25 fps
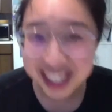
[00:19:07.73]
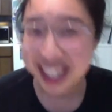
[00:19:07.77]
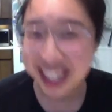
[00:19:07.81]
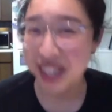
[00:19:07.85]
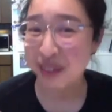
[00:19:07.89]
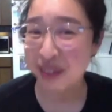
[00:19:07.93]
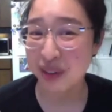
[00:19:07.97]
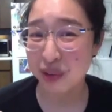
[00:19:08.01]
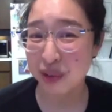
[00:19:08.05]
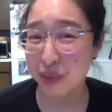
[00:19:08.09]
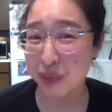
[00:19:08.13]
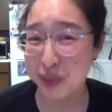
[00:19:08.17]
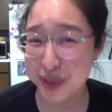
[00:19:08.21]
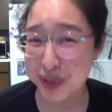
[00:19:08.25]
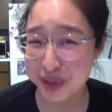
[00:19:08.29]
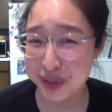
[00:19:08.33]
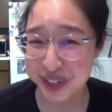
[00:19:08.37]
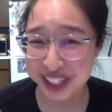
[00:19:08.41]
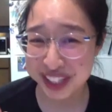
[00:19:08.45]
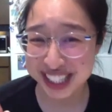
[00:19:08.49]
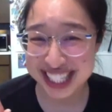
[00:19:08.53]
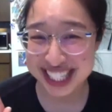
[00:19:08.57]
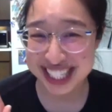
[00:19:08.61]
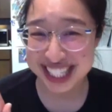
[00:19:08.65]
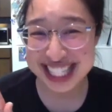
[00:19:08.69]
We will be doing
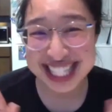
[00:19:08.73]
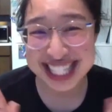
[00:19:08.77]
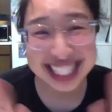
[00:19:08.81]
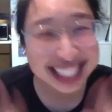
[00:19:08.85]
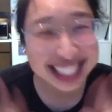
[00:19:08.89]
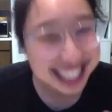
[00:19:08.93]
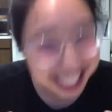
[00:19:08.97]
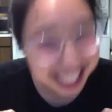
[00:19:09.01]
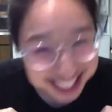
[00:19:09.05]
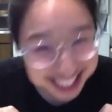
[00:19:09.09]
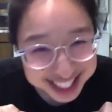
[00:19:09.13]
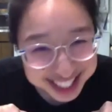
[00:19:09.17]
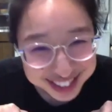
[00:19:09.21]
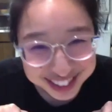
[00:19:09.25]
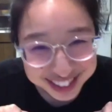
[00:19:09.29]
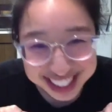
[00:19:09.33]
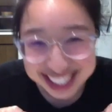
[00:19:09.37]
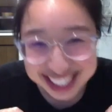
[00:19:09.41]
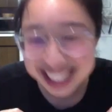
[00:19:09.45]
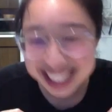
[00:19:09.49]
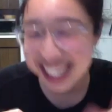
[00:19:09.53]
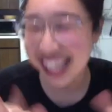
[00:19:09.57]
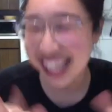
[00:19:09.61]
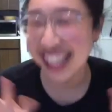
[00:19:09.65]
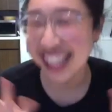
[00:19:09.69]
this next week
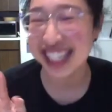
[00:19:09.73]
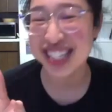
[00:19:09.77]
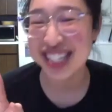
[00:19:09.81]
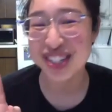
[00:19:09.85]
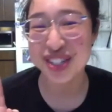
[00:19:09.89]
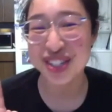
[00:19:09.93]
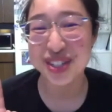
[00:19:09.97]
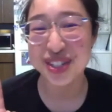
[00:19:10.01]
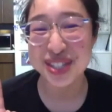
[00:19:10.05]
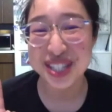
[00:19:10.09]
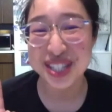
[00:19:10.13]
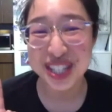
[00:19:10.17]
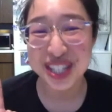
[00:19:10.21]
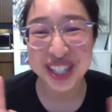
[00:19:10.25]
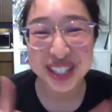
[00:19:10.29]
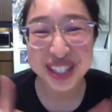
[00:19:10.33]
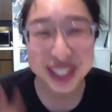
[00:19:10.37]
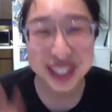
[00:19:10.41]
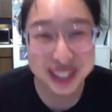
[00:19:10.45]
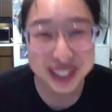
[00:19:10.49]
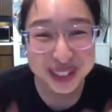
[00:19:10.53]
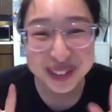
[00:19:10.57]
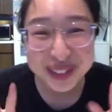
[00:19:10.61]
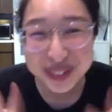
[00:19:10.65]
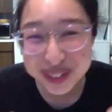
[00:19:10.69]
and introducing
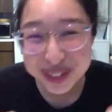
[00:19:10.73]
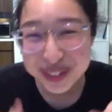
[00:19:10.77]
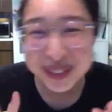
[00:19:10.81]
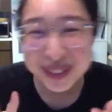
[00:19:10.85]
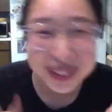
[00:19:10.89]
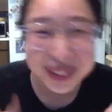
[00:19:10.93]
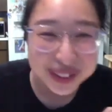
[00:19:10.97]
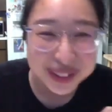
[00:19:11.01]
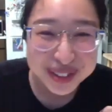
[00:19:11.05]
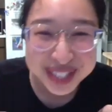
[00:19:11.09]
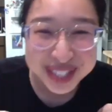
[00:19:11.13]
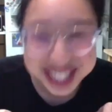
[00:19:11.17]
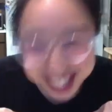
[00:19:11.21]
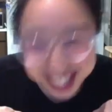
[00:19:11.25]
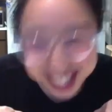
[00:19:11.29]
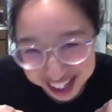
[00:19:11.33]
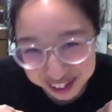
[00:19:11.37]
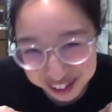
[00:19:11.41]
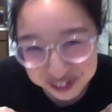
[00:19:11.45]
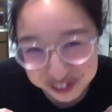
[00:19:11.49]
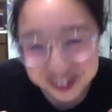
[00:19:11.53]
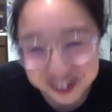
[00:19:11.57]
new stuff.